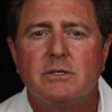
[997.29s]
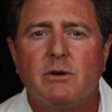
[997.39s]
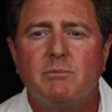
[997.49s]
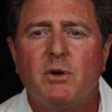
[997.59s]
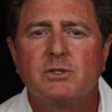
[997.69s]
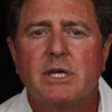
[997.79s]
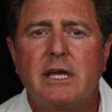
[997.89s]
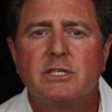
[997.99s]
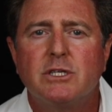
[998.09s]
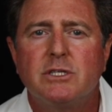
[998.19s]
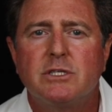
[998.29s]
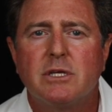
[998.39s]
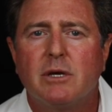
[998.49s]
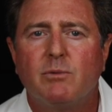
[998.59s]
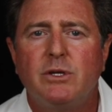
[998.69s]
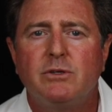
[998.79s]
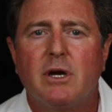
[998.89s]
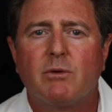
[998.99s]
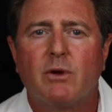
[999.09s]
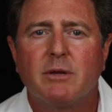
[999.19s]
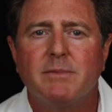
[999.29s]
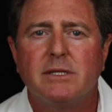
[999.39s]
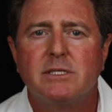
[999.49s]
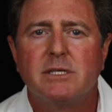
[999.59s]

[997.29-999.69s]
So in most cases, we do not recommend